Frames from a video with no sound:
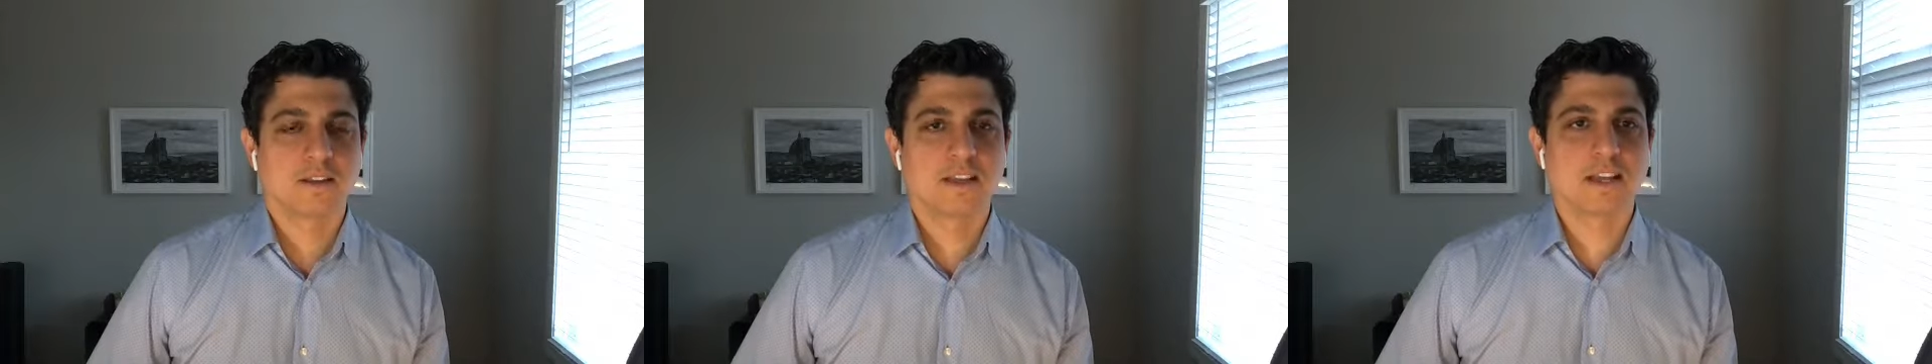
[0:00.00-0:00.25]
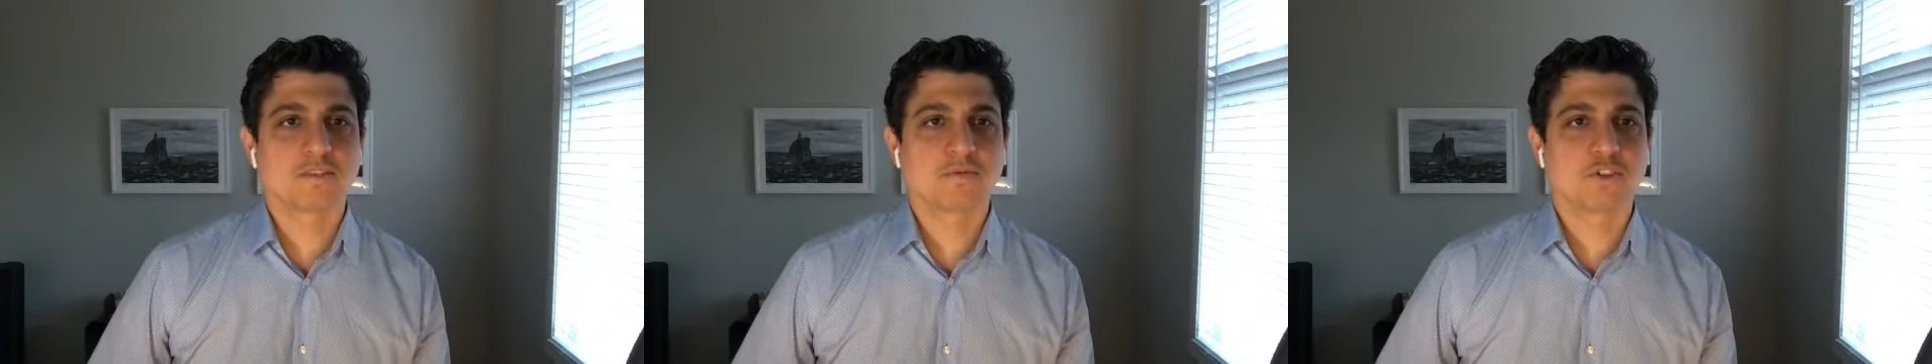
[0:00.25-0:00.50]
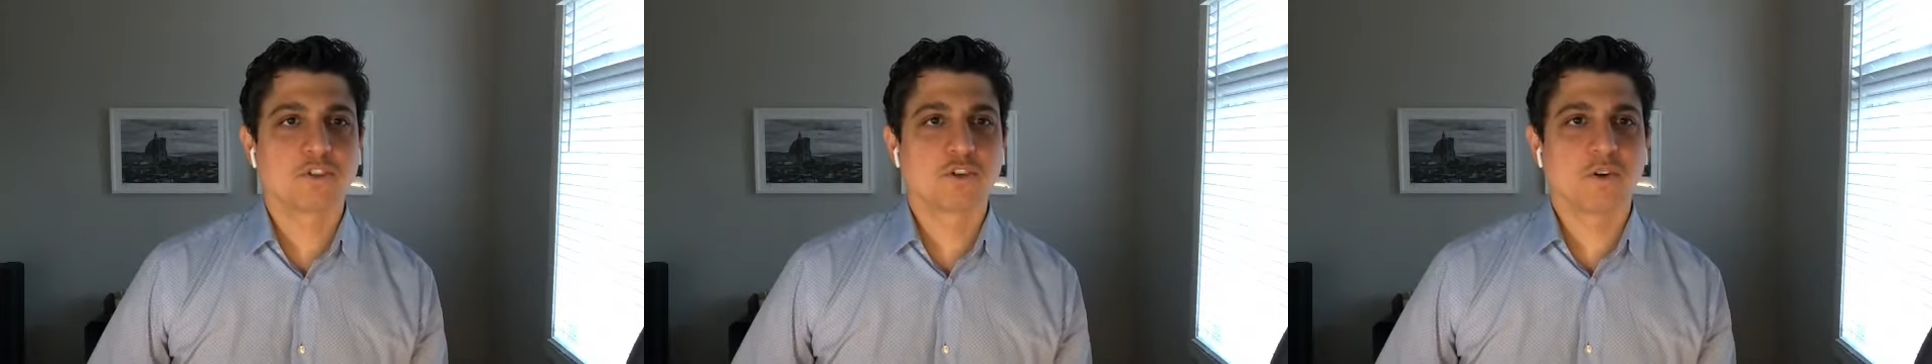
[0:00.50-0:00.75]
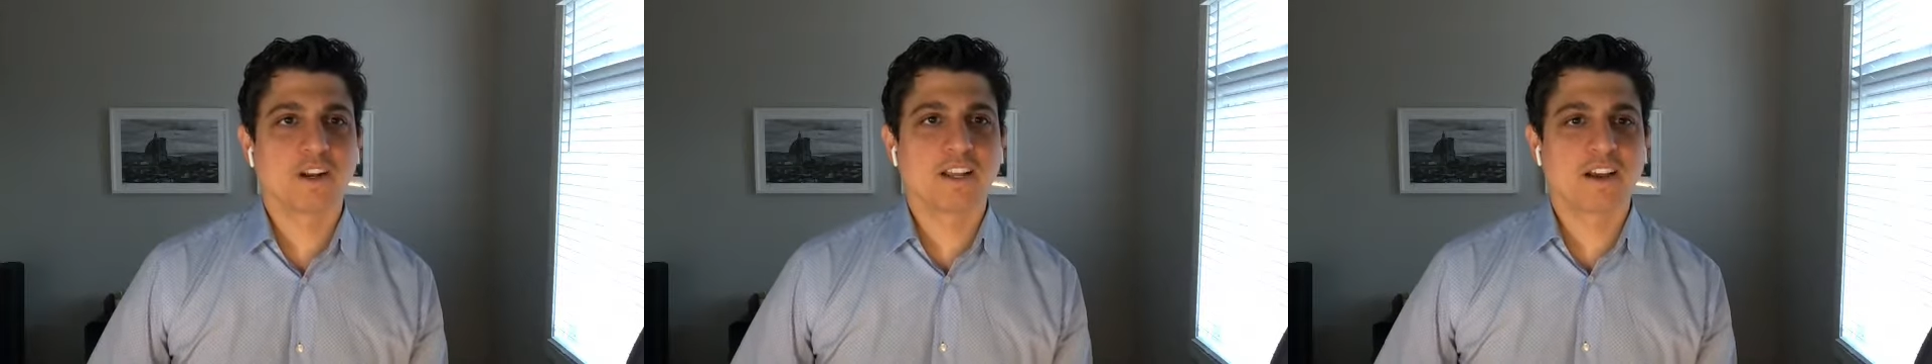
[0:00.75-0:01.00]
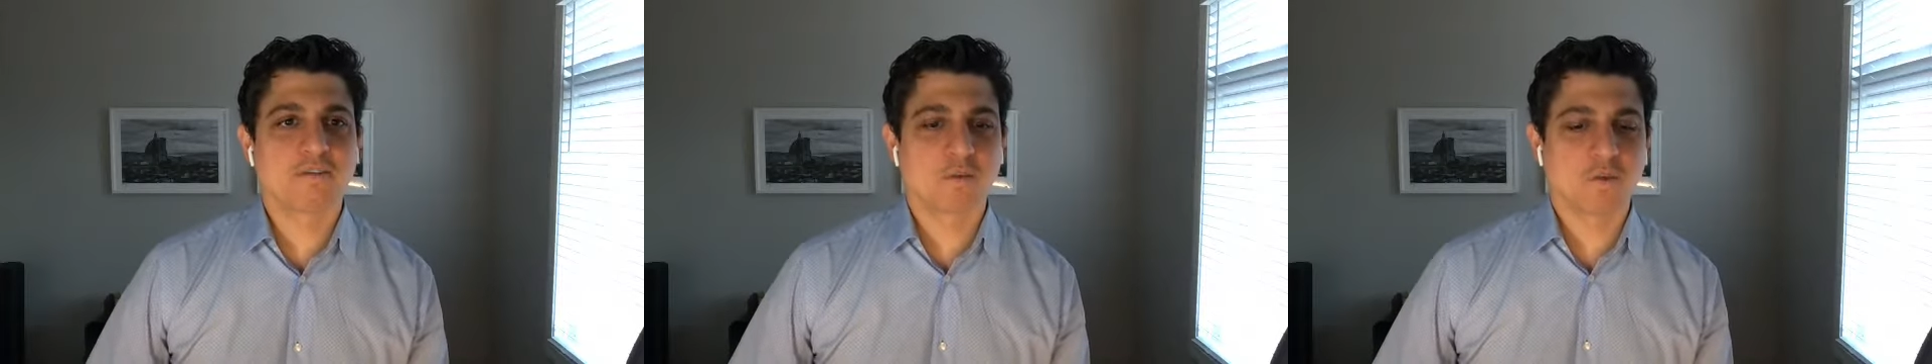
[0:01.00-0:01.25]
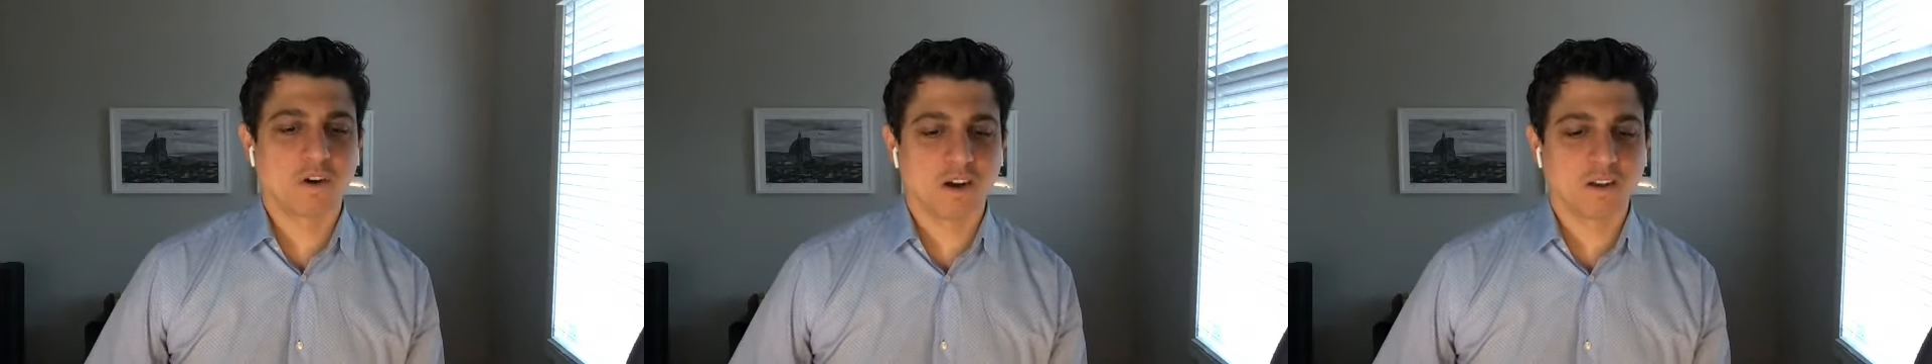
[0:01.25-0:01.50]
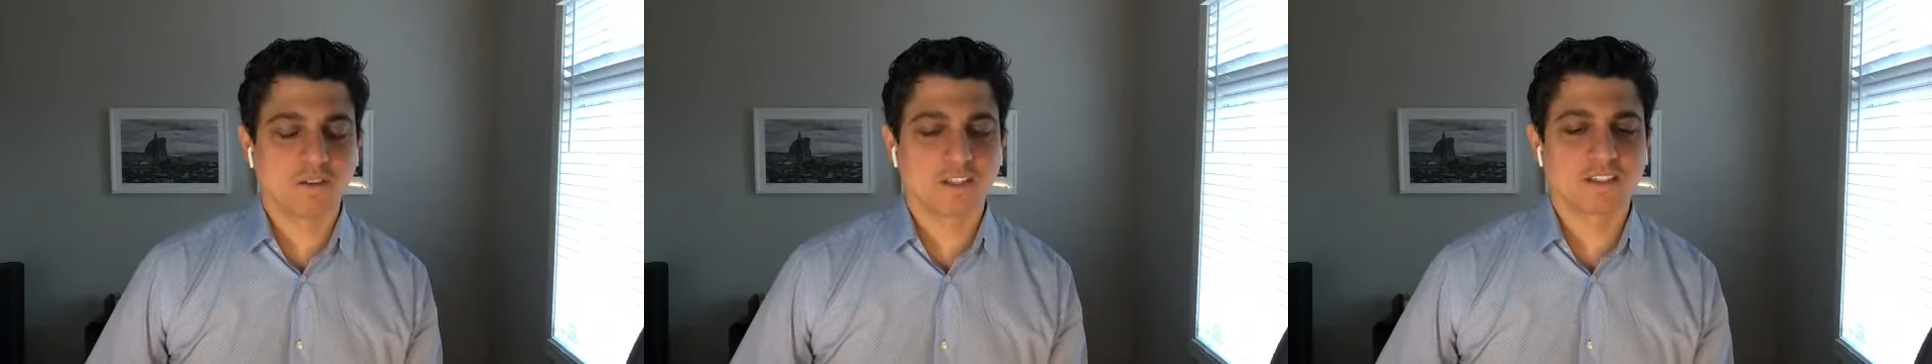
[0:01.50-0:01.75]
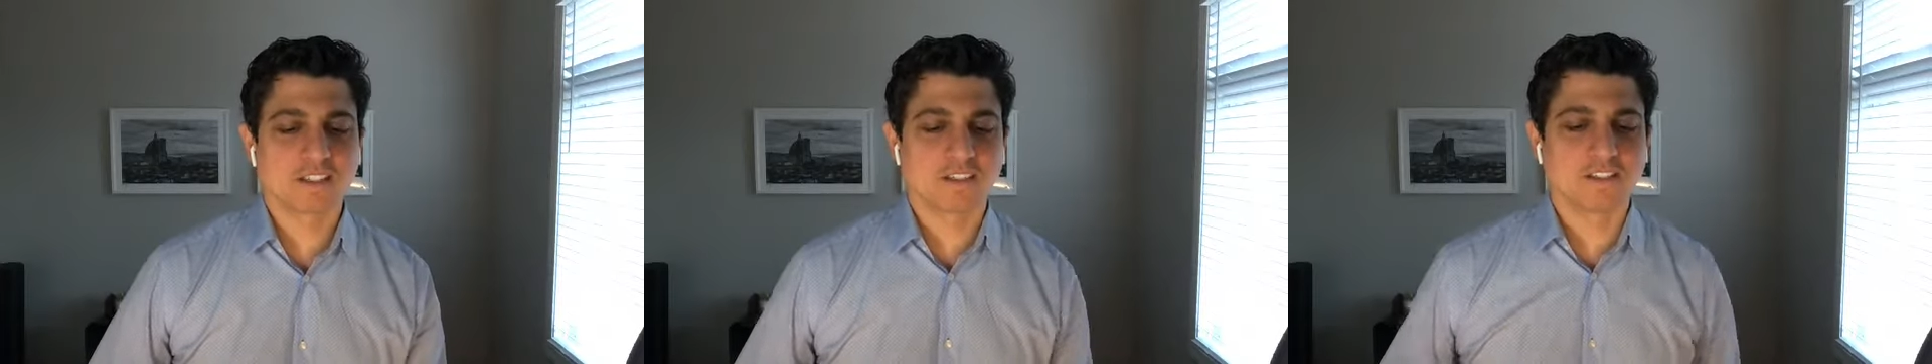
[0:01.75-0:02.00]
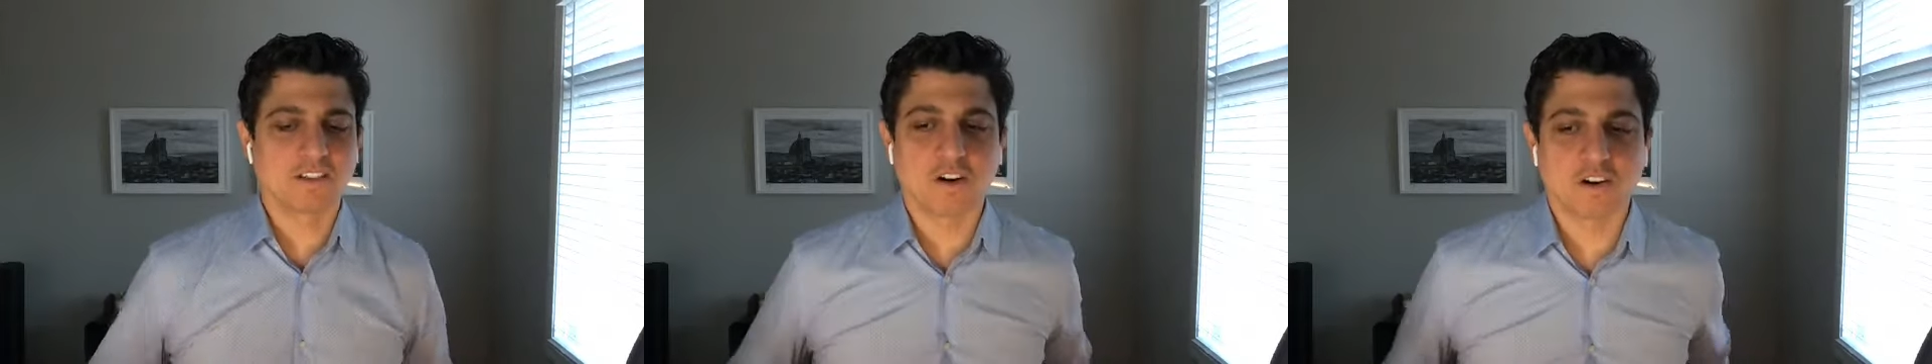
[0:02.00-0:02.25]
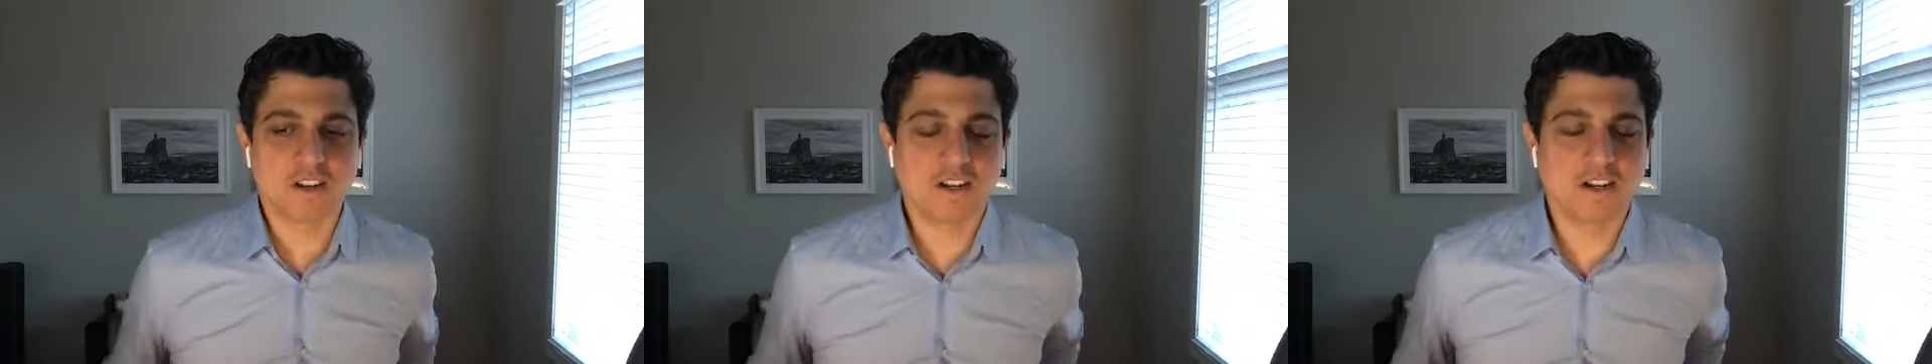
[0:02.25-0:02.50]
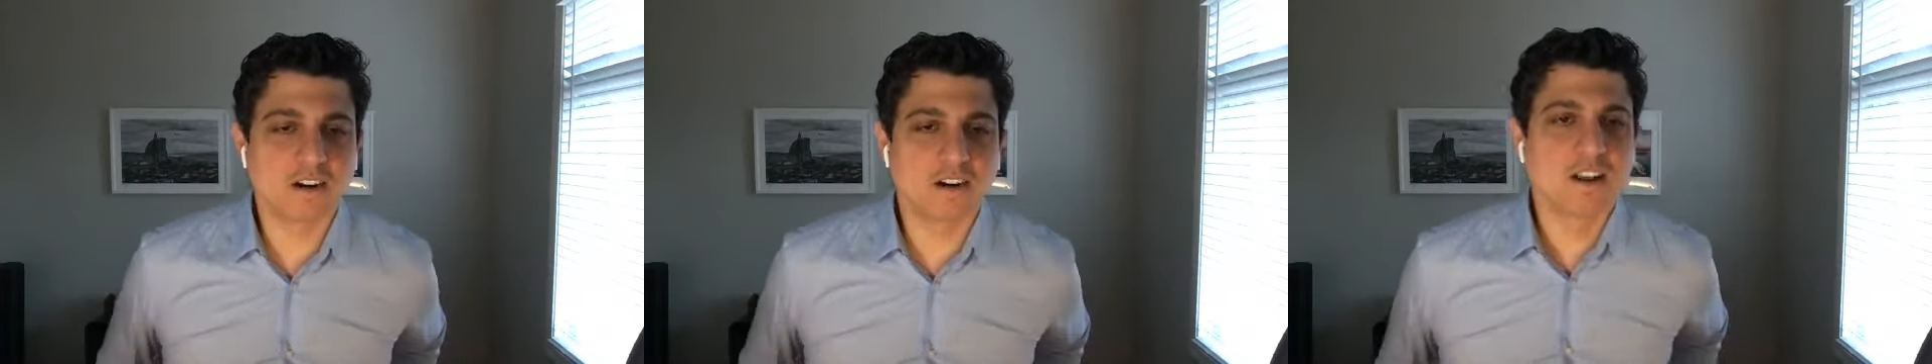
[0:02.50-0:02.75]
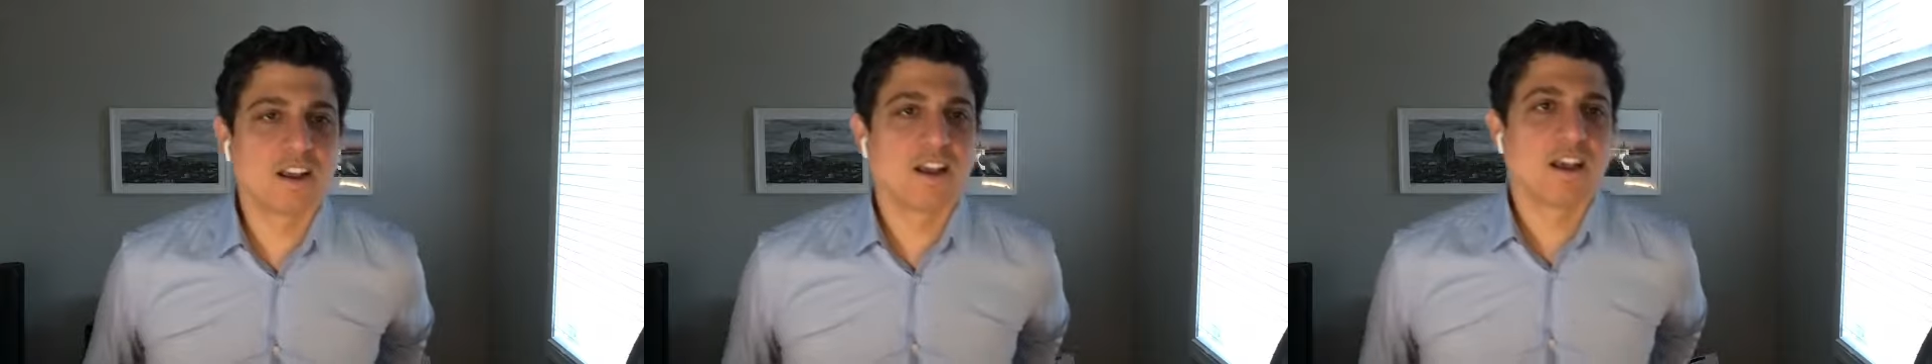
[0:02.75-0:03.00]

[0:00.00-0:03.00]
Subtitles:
Thanks for joining, everyone. Let's get started here.